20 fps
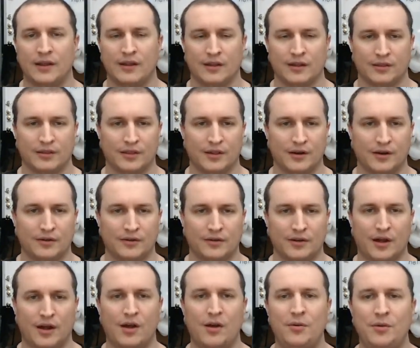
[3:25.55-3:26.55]
that is
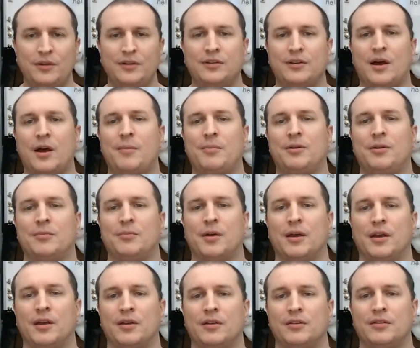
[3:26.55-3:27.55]
always
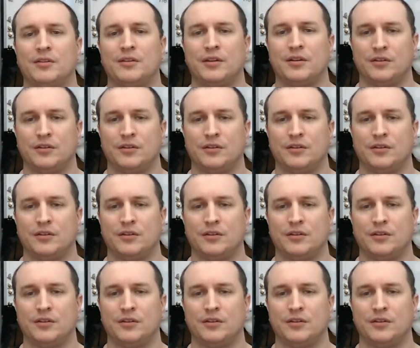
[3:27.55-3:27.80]
optimized